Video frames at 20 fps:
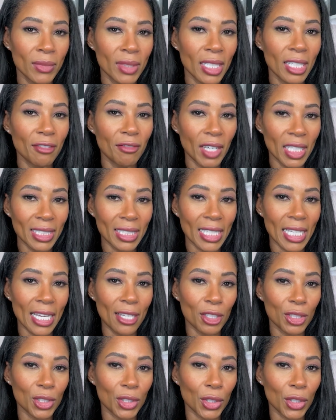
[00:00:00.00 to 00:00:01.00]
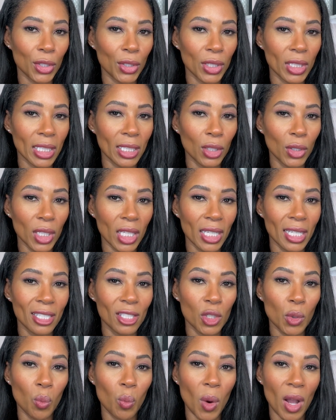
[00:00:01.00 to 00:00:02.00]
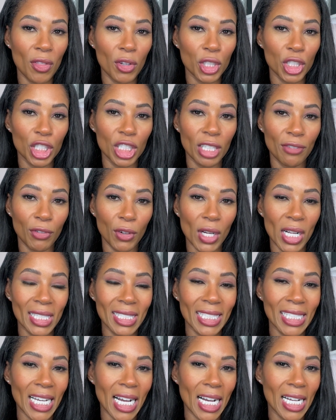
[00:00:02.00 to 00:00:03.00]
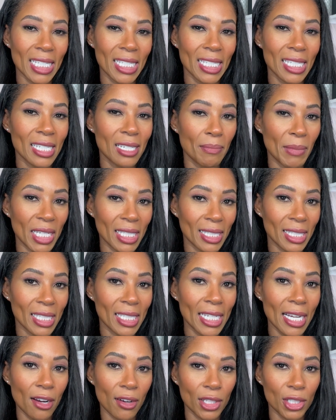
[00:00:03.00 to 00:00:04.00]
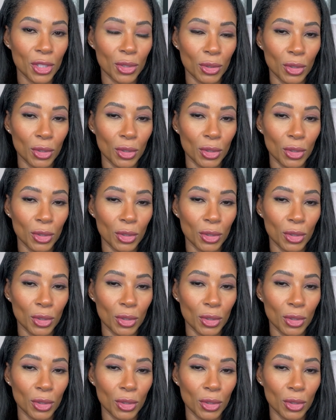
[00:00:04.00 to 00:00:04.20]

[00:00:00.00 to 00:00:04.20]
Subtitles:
Investigators are currently looking into whether Schiffer has ties to domestic terrorist